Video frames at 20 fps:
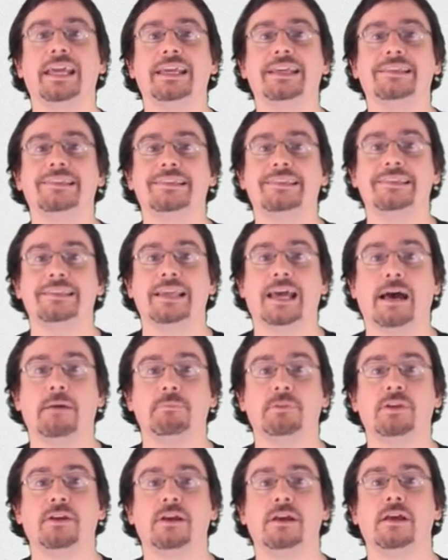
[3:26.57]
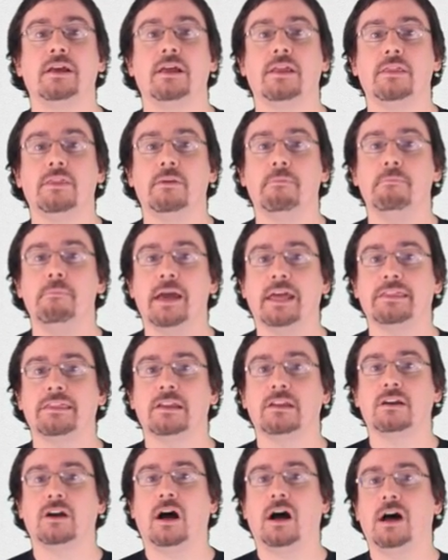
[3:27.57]
except the
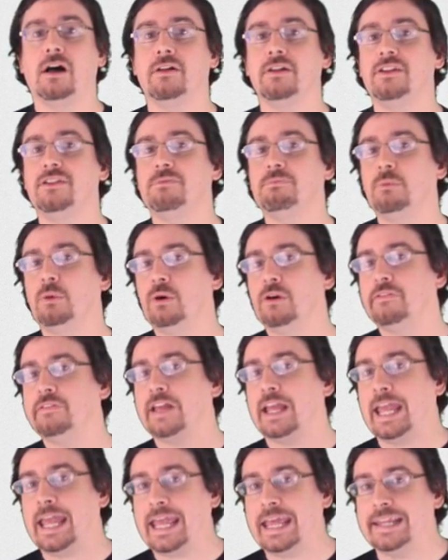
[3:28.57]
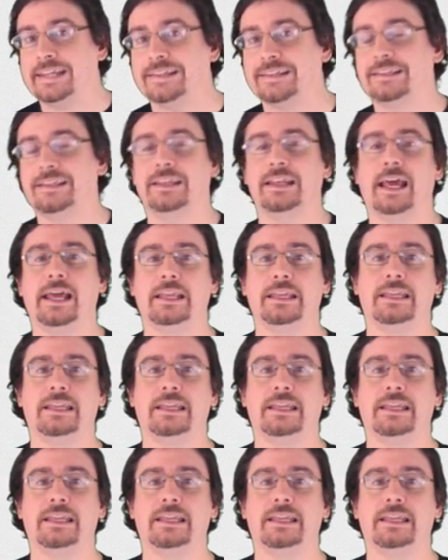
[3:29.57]
method call is more of a hint than